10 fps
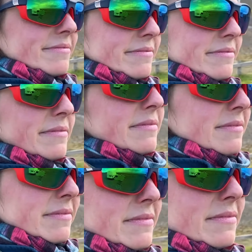Oh,
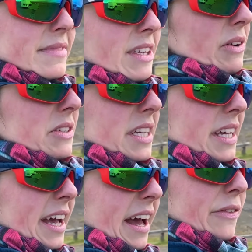is that
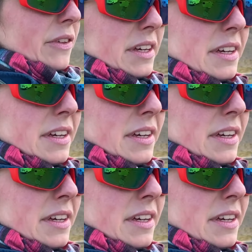Kathy?